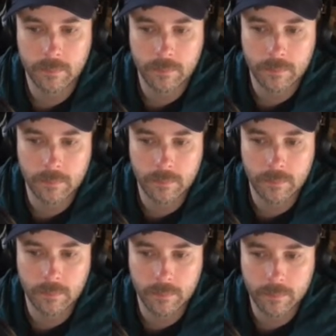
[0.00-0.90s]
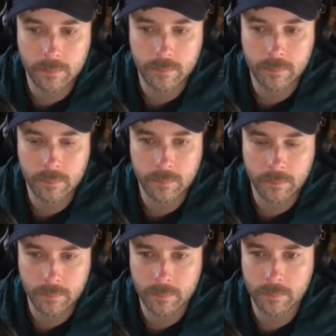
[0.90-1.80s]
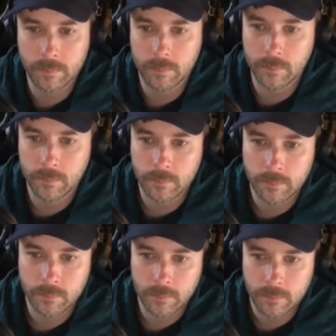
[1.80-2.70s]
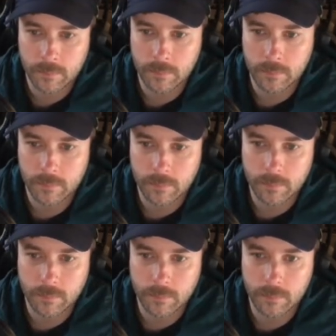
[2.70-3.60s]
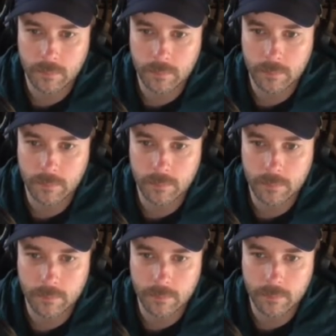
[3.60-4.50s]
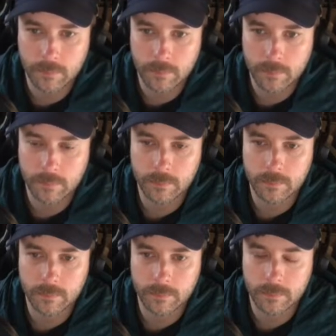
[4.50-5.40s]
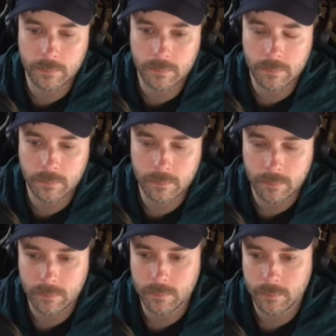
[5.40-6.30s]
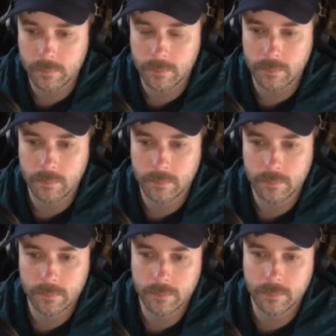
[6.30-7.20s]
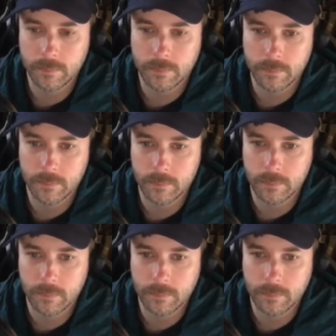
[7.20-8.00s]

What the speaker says: No words are spoken by the person on screen.